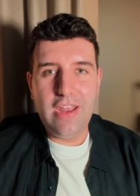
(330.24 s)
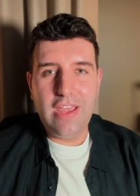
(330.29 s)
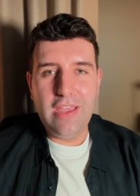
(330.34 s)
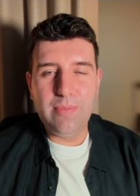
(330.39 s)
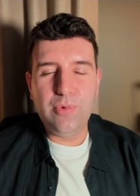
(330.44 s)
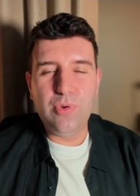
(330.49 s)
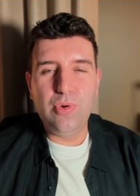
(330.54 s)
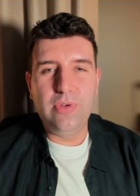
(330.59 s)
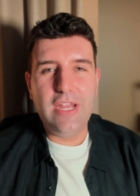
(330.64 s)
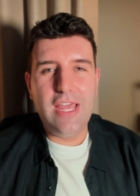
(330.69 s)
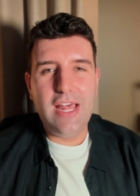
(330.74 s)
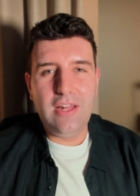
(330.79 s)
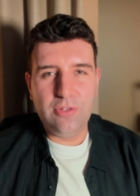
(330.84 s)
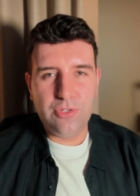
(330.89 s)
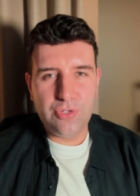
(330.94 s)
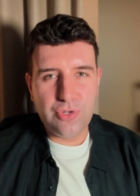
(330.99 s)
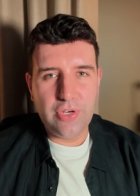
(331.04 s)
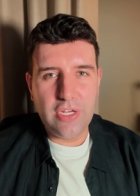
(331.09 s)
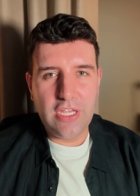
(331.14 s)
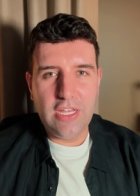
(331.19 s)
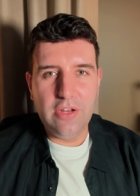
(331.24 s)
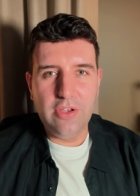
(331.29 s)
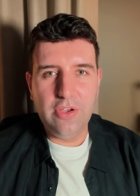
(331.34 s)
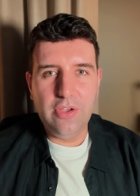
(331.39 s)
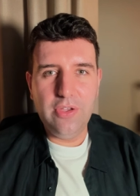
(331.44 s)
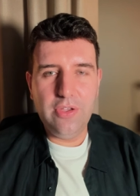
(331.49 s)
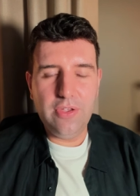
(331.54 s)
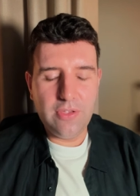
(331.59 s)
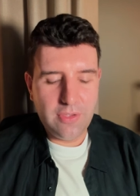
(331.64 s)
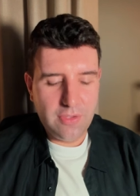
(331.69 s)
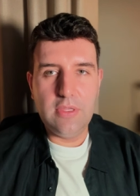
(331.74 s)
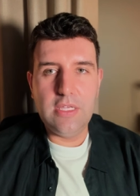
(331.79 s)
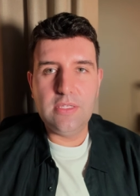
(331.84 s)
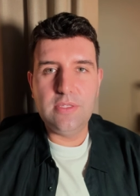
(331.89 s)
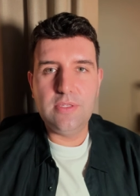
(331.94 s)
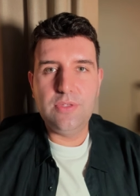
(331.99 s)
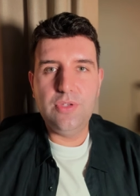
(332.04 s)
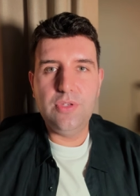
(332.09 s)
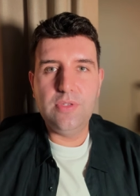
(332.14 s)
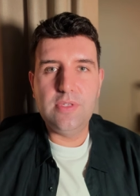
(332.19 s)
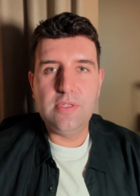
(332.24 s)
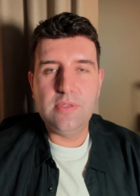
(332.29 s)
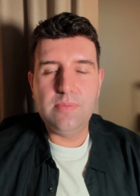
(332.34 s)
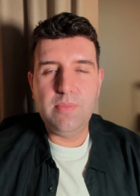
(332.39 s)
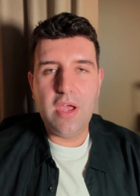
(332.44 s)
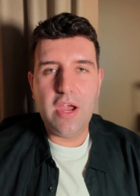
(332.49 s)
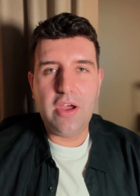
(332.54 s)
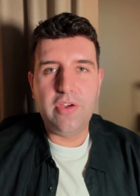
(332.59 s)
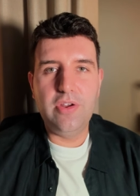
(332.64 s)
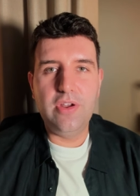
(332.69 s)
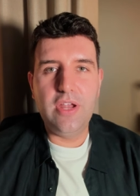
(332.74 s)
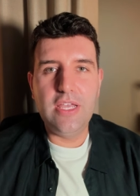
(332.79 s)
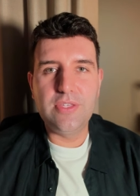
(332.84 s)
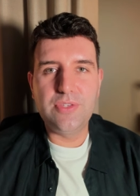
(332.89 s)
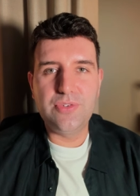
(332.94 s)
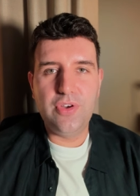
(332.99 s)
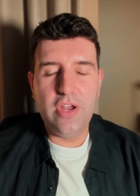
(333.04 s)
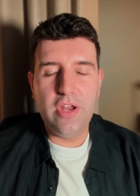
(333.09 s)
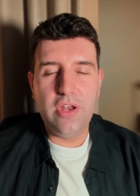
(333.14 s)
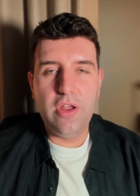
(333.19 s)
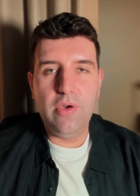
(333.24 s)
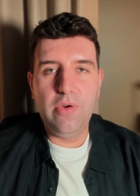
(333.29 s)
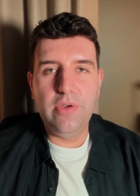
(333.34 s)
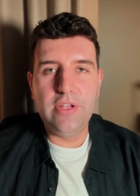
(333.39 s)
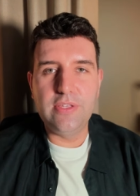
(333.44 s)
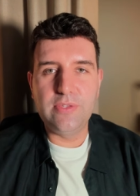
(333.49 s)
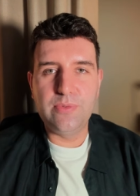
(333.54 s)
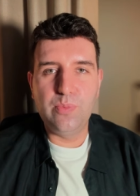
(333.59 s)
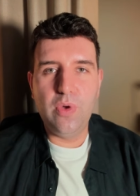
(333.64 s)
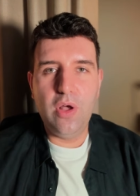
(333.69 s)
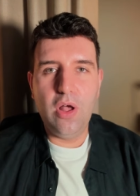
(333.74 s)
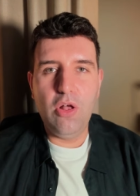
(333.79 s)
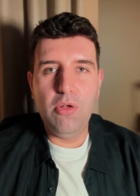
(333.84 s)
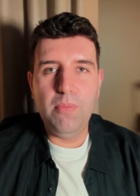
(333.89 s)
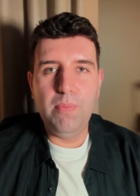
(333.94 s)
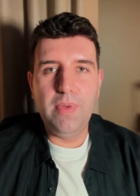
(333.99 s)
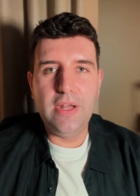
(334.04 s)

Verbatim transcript: name called Altreno. This uses micronized tretinoin as well,